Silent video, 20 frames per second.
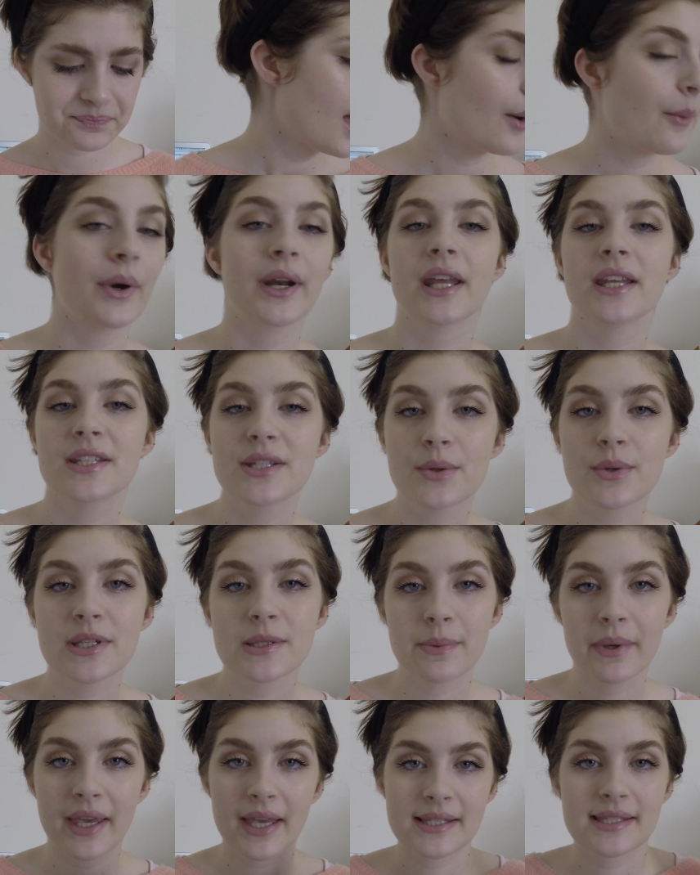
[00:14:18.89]
And what I do
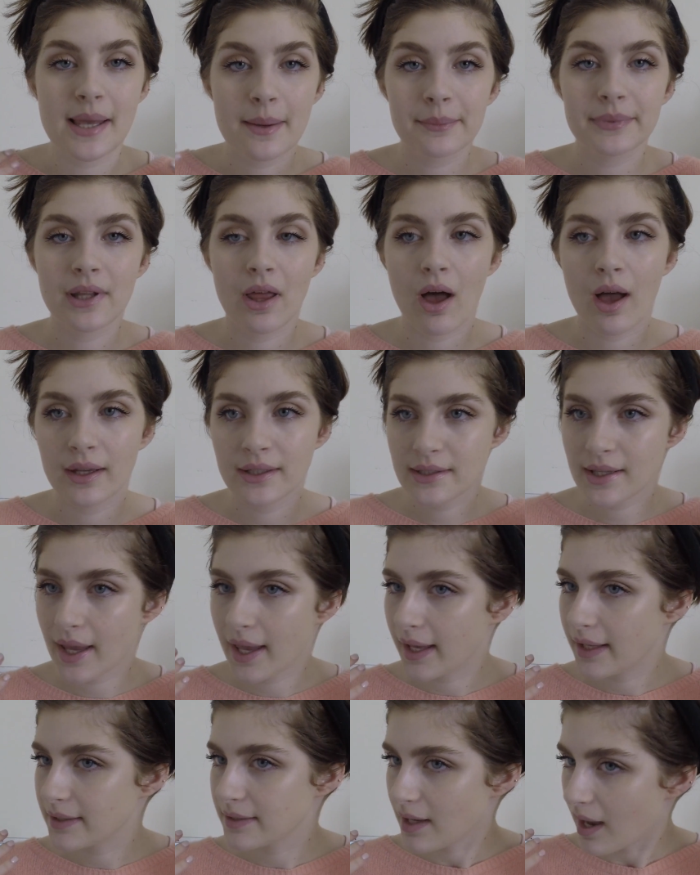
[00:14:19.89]
is, because I'm blonde
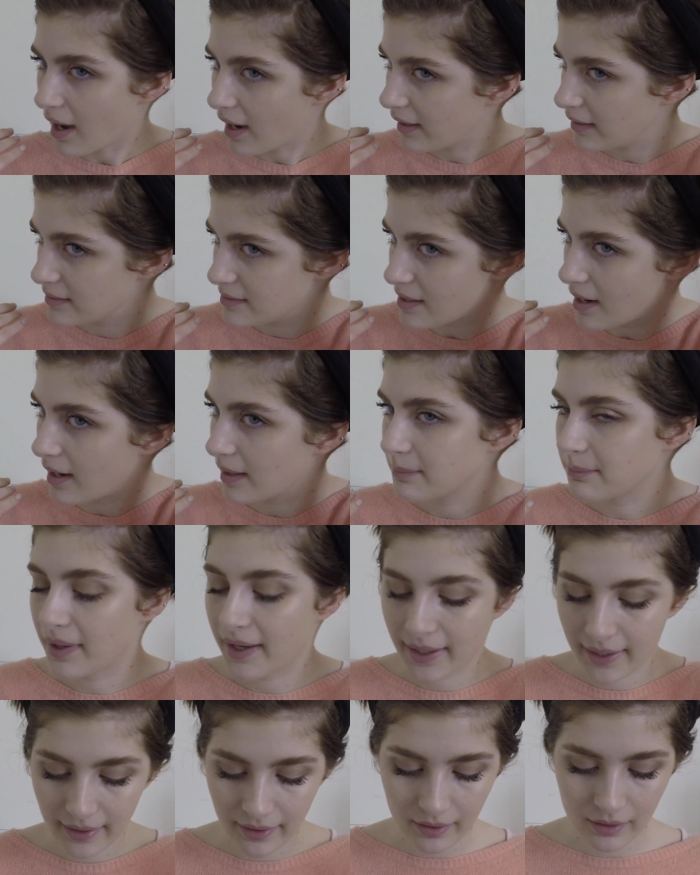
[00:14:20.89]
and I dyed
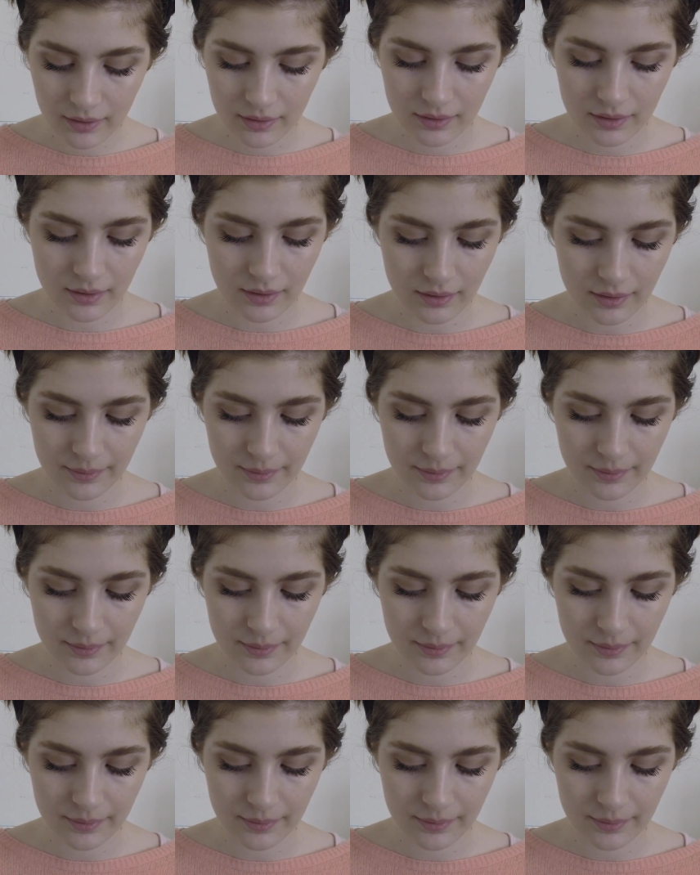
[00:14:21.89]
my hair